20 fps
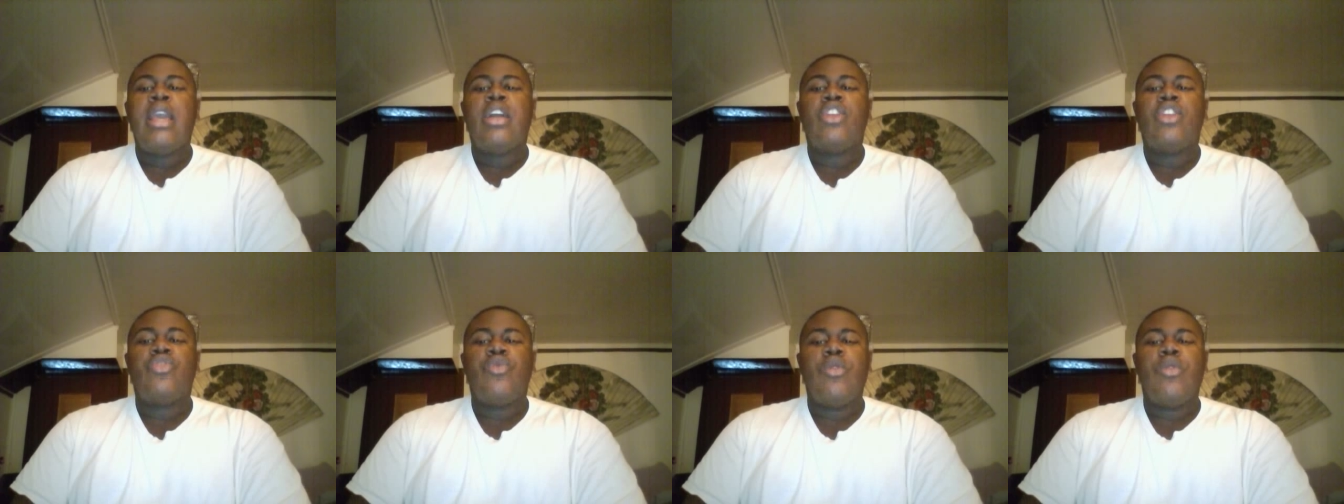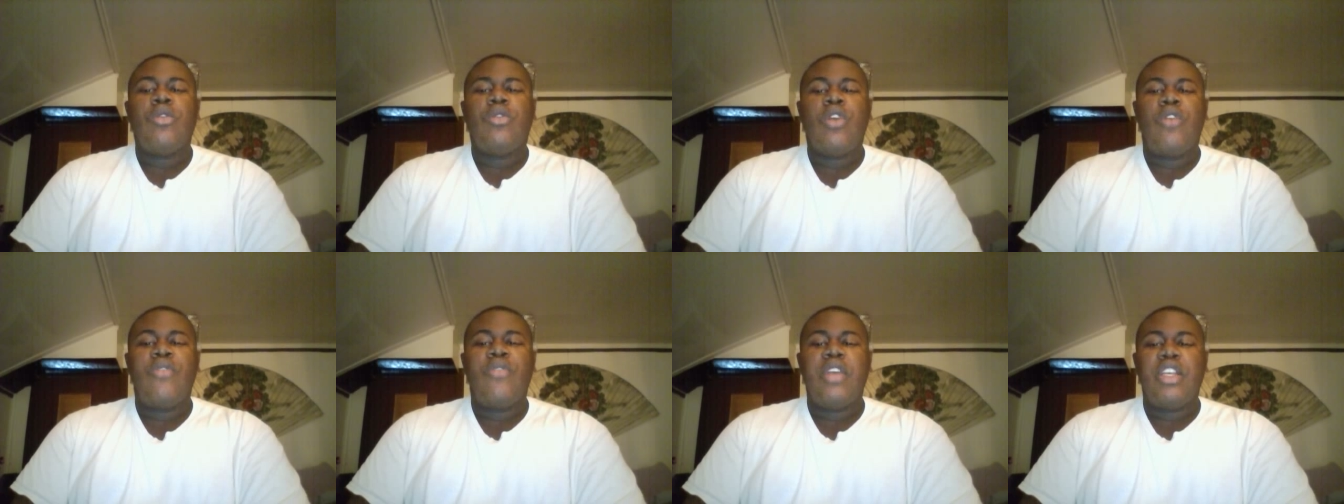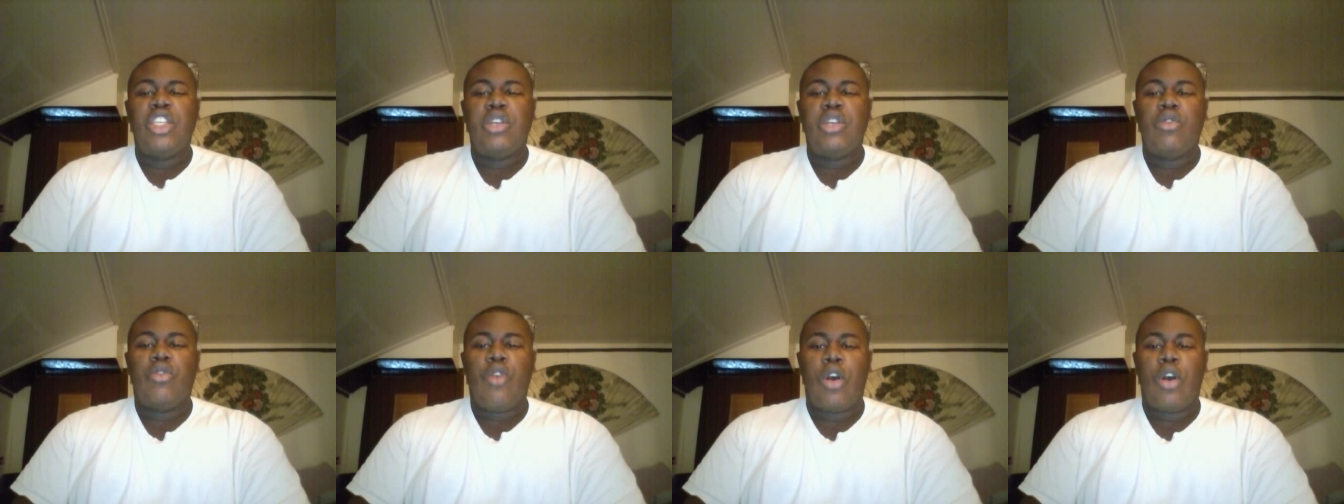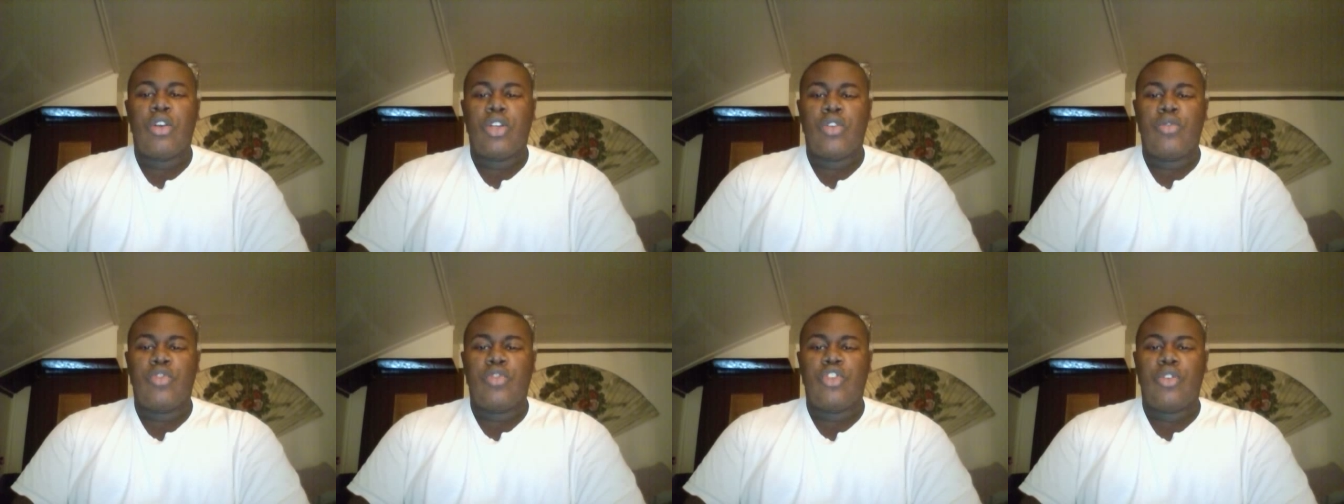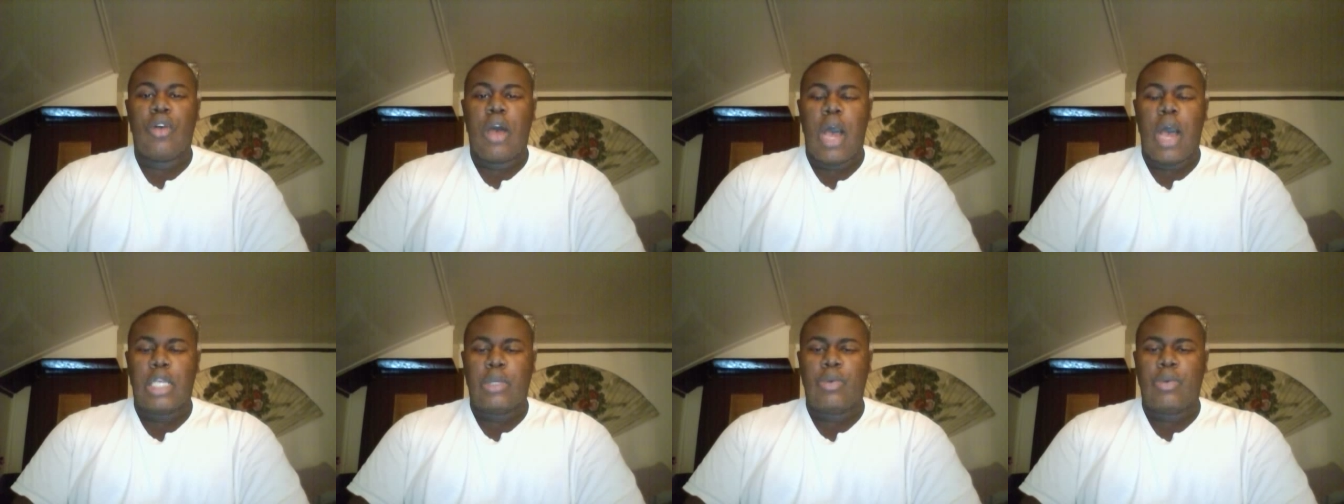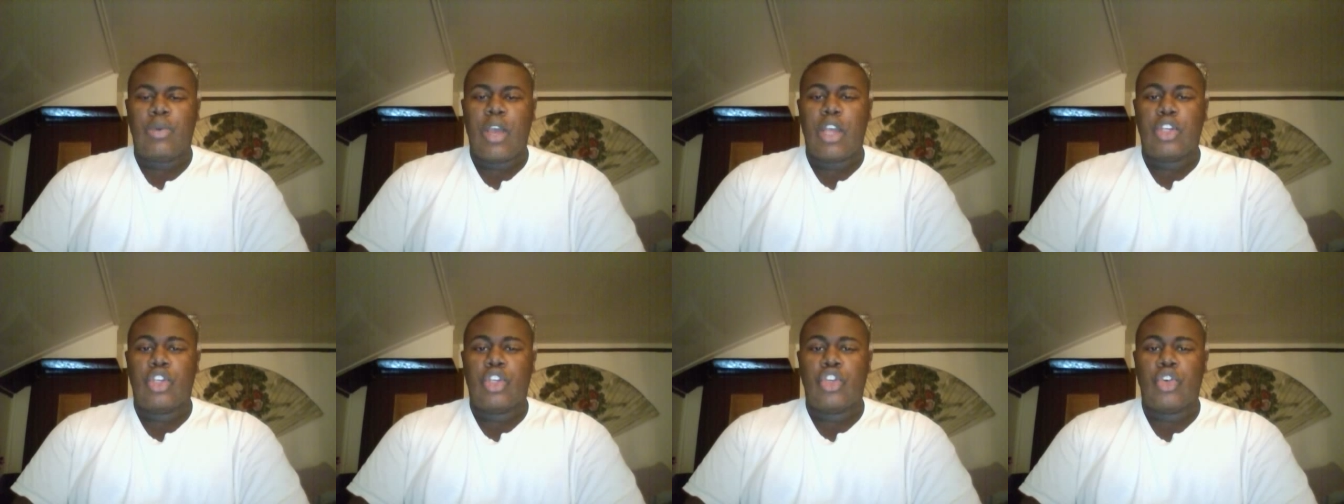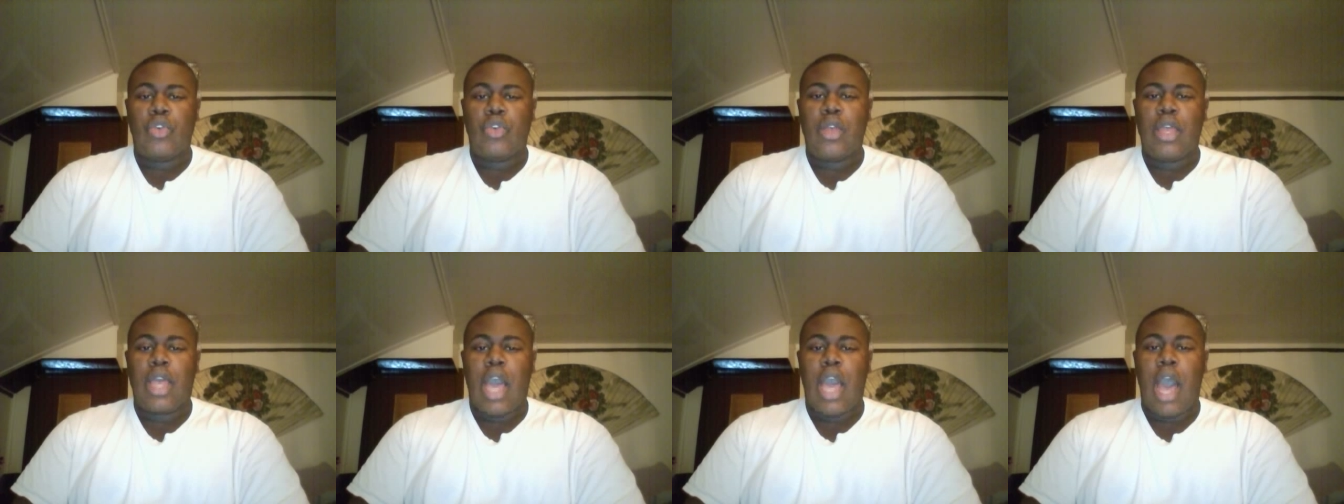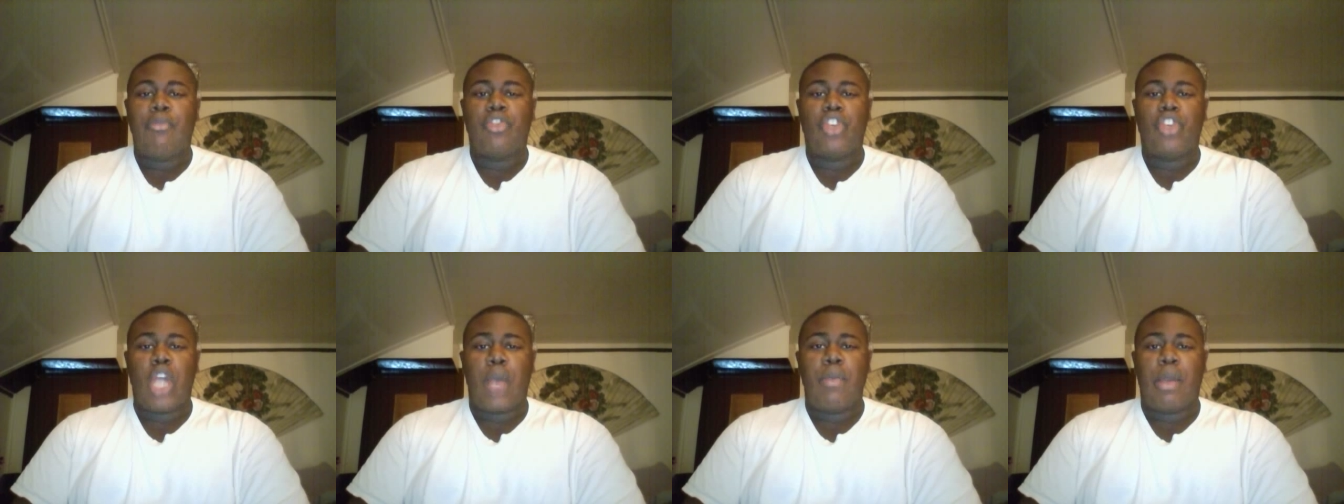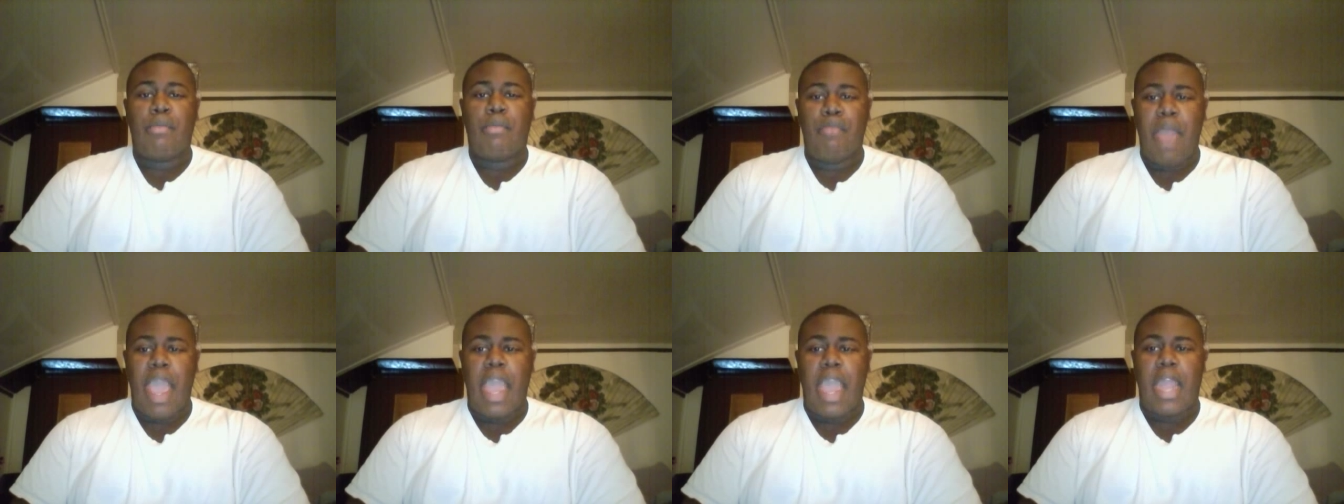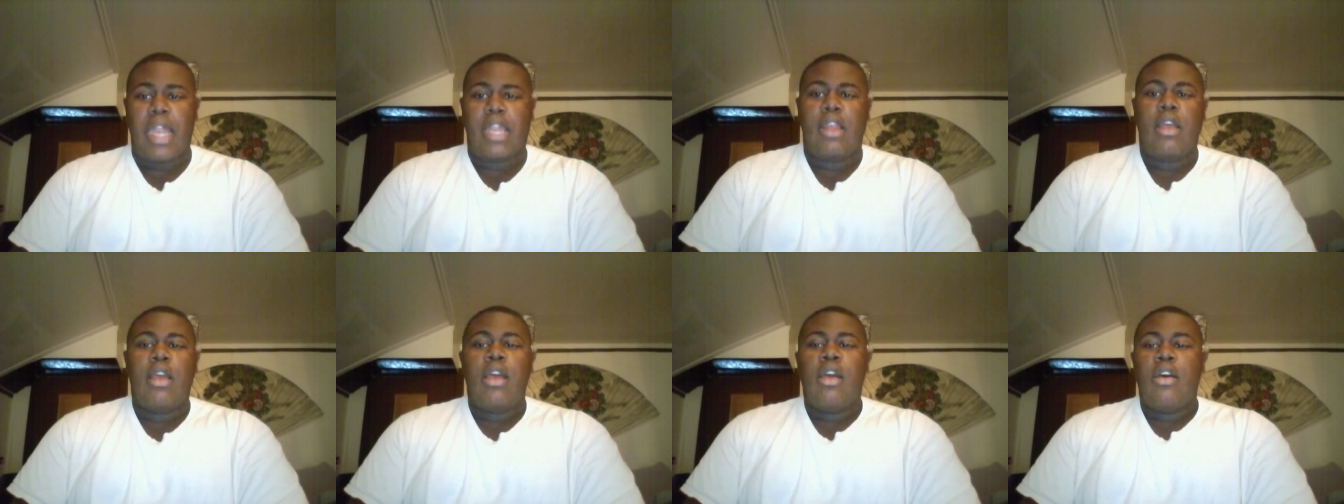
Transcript: In 2012, Easton crossed over General Hospital as Shirley cop John McBain.